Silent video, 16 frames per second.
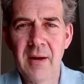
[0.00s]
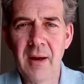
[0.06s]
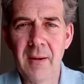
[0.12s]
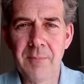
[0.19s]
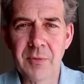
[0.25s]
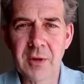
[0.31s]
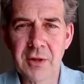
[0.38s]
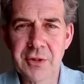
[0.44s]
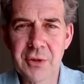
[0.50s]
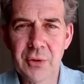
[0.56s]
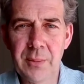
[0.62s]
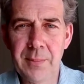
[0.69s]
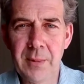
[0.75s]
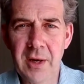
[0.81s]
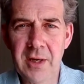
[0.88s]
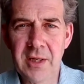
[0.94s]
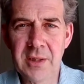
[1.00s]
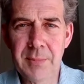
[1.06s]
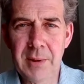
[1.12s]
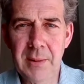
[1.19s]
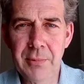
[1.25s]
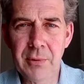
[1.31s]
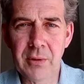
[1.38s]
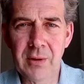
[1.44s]
um, to remind
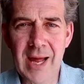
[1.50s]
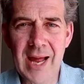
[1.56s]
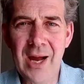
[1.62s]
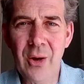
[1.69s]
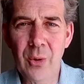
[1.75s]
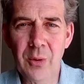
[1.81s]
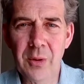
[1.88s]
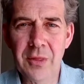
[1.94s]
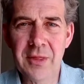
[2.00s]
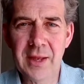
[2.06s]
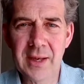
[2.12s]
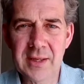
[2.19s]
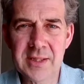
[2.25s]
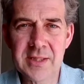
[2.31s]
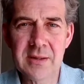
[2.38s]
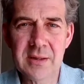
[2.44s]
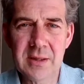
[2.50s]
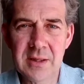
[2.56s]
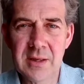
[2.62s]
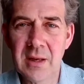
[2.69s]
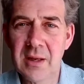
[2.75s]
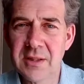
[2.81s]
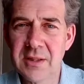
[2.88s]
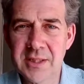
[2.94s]
people how things
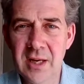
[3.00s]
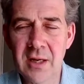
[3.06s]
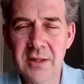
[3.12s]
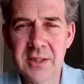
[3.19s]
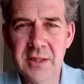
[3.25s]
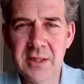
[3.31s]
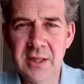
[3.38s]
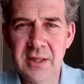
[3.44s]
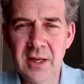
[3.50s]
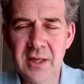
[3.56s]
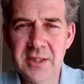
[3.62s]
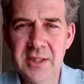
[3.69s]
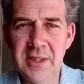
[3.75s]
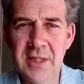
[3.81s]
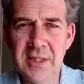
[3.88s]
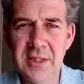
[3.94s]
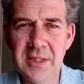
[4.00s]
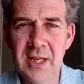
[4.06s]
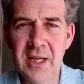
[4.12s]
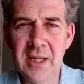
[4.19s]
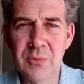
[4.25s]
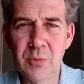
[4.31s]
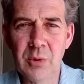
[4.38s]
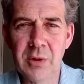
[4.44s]
started in
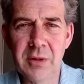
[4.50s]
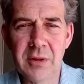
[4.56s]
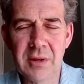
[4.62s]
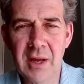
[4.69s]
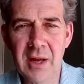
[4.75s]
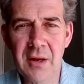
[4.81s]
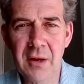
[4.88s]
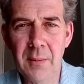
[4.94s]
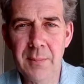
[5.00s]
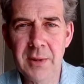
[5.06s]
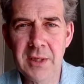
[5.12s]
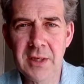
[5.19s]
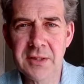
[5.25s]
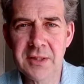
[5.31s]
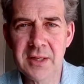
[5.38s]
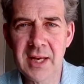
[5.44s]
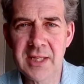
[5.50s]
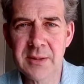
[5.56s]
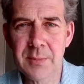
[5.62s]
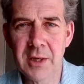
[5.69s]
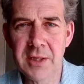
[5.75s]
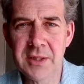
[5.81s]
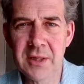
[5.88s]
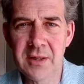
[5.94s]
1988 with Armenians and
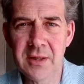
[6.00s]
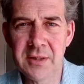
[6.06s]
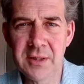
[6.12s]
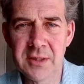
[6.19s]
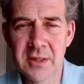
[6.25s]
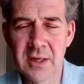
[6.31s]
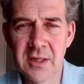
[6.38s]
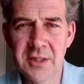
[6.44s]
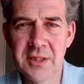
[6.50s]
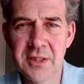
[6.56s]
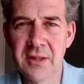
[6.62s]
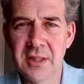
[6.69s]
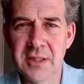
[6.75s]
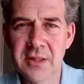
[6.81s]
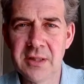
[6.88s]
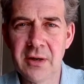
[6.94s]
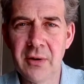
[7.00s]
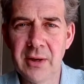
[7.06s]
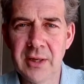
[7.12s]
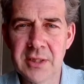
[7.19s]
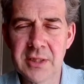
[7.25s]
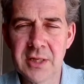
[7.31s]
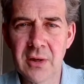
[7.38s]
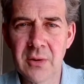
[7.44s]
Azerbaijan's Johnny's
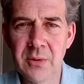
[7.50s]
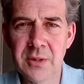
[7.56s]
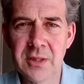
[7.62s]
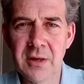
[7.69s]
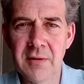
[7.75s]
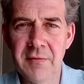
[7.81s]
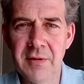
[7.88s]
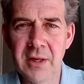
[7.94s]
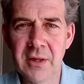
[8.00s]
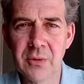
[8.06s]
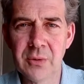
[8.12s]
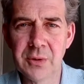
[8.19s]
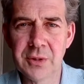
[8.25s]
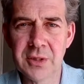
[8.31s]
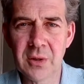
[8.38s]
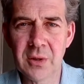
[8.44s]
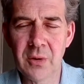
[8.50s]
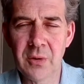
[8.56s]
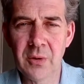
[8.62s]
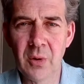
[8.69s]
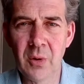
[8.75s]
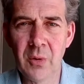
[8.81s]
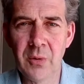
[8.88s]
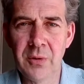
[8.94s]
throwing stones at vehicles
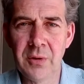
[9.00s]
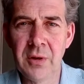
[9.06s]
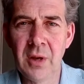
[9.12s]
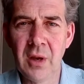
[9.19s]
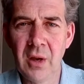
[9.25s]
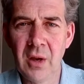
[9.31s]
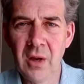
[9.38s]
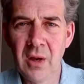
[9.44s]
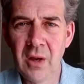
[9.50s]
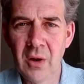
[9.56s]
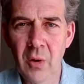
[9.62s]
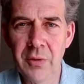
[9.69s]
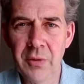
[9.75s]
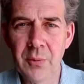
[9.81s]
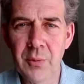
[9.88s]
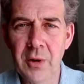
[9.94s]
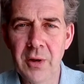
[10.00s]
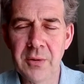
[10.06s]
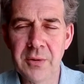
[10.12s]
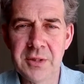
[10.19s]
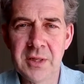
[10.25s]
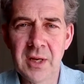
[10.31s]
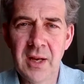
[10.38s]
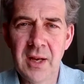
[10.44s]
on, on, on the
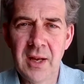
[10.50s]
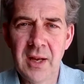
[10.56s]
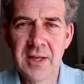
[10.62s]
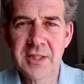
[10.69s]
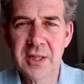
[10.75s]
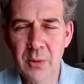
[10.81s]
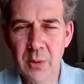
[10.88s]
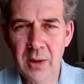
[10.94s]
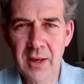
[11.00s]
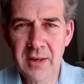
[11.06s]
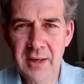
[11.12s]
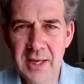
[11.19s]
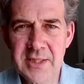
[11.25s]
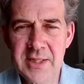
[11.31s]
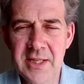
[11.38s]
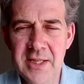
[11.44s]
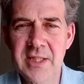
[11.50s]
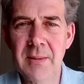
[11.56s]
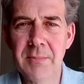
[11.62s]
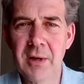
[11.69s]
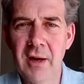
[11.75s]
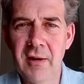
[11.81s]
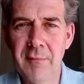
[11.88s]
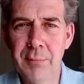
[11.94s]
roads. So unless there's
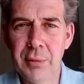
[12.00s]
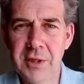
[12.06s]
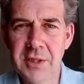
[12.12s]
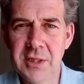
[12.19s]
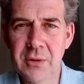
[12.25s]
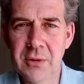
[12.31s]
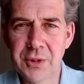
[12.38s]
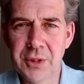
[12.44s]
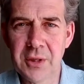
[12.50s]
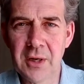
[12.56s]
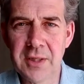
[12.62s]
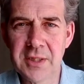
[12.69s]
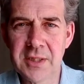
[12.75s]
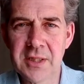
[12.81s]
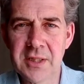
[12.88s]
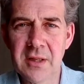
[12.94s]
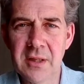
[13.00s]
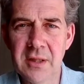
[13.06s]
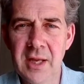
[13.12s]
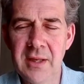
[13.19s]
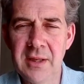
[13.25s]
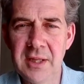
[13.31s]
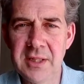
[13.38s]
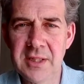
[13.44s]
some kind of political trust,
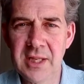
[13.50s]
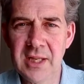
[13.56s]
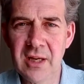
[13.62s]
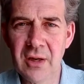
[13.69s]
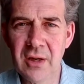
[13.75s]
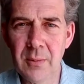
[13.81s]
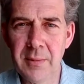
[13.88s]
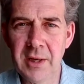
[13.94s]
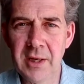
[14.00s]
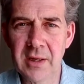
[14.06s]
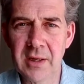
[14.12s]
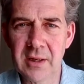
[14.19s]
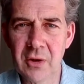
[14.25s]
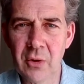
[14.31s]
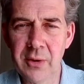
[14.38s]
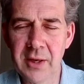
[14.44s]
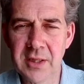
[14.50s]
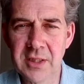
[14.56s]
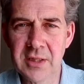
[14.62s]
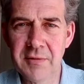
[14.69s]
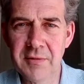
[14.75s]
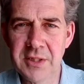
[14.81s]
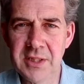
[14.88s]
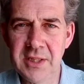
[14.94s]
then this economic
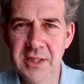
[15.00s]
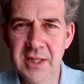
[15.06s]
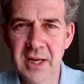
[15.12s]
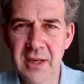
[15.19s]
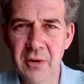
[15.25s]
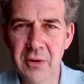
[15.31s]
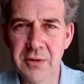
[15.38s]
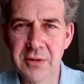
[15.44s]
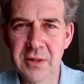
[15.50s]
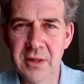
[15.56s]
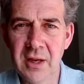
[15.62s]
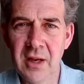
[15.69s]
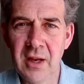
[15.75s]
connectivity cannot